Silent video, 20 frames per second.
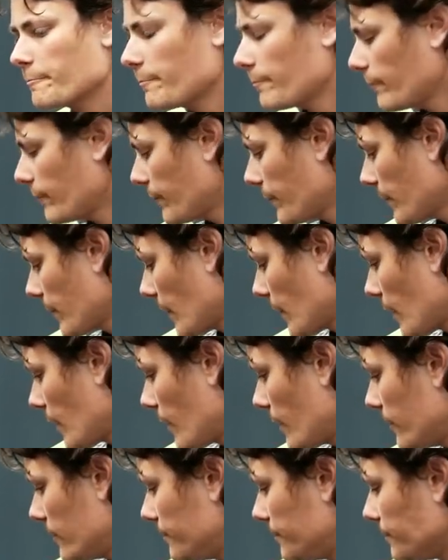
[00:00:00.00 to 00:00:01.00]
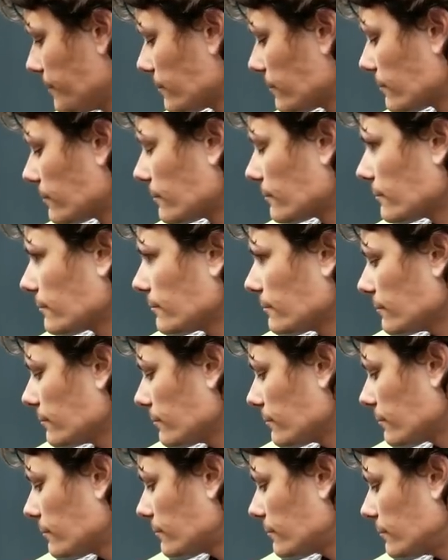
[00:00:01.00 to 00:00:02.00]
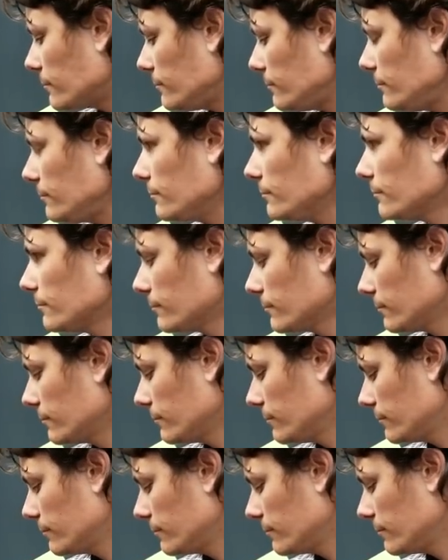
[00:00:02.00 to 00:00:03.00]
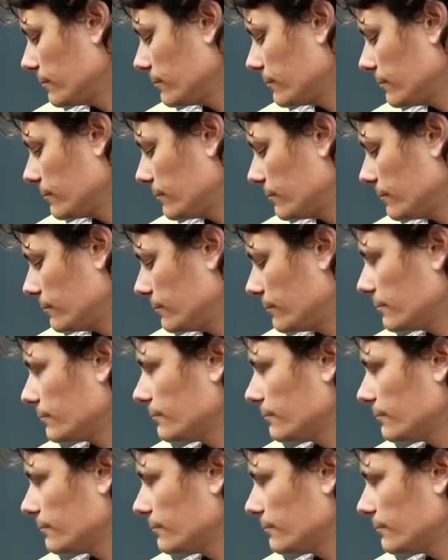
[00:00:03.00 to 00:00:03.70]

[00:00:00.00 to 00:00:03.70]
(not speaking)